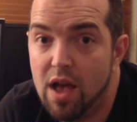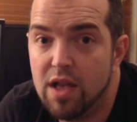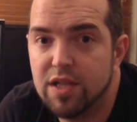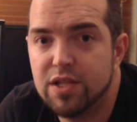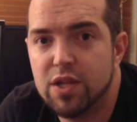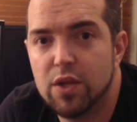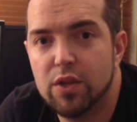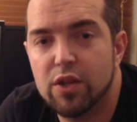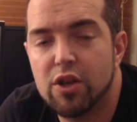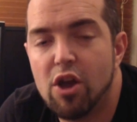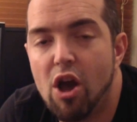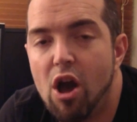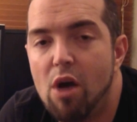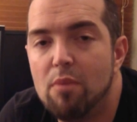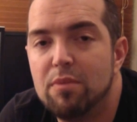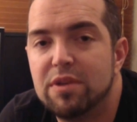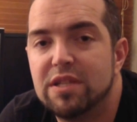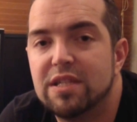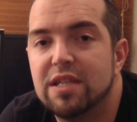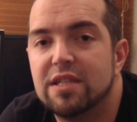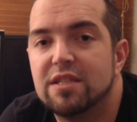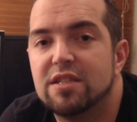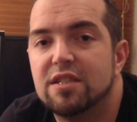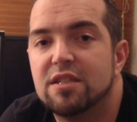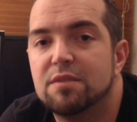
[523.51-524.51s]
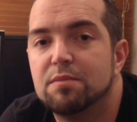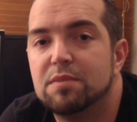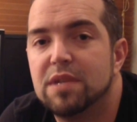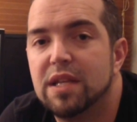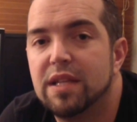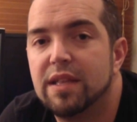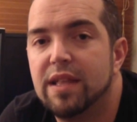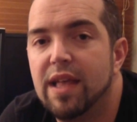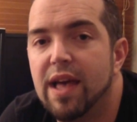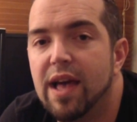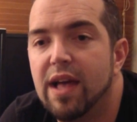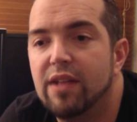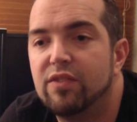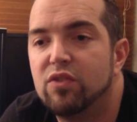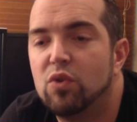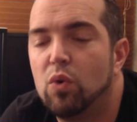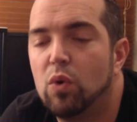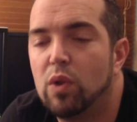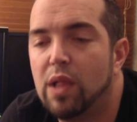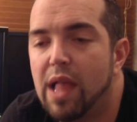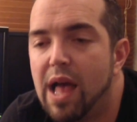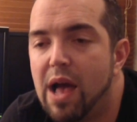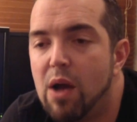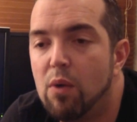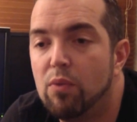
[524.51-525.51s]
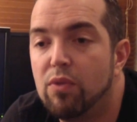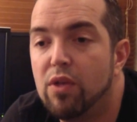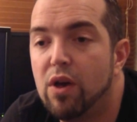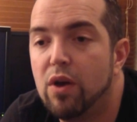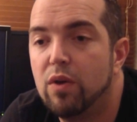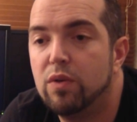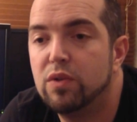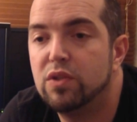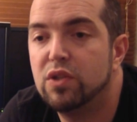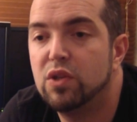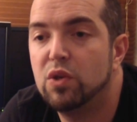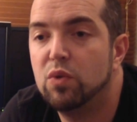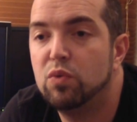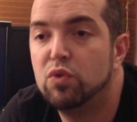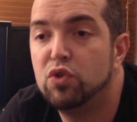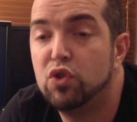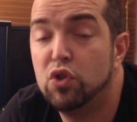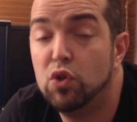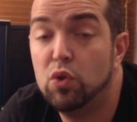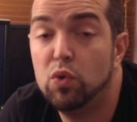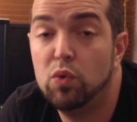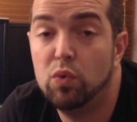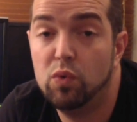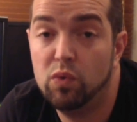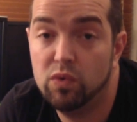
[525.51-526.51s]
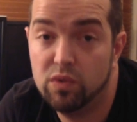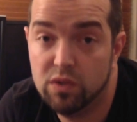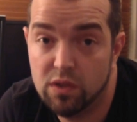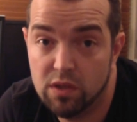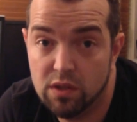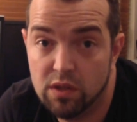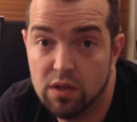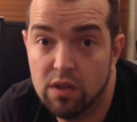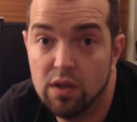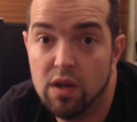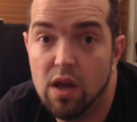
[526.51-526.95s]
So the karma system's in there to allow those who choose